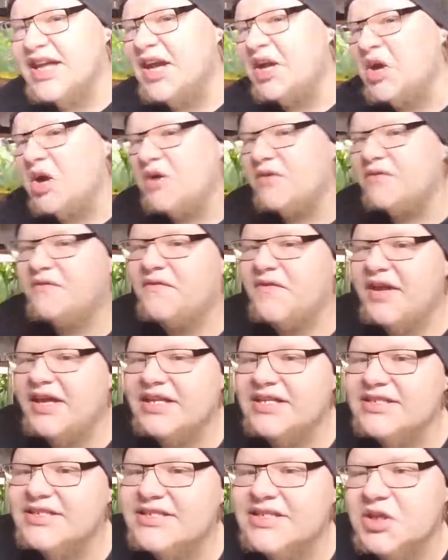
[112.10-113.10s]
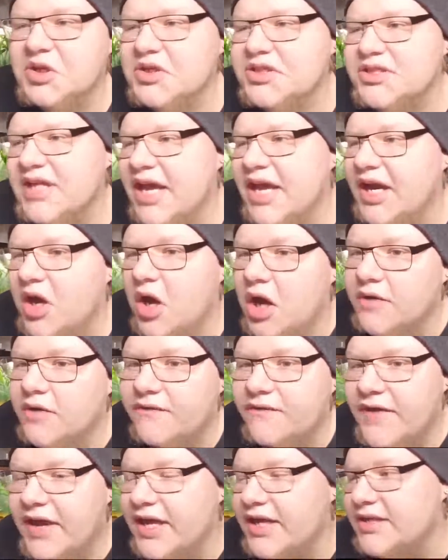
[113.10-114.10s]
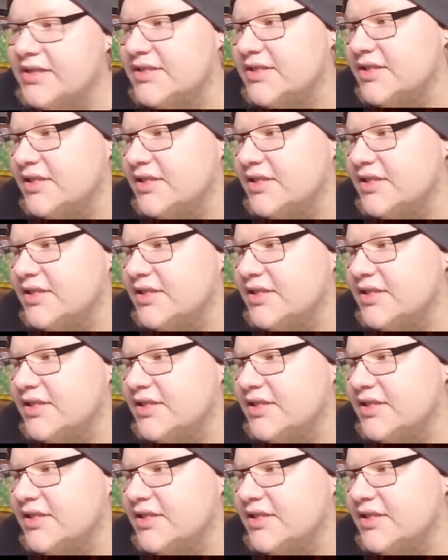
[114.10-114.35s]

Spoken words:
ick on fins, and there's ick on face,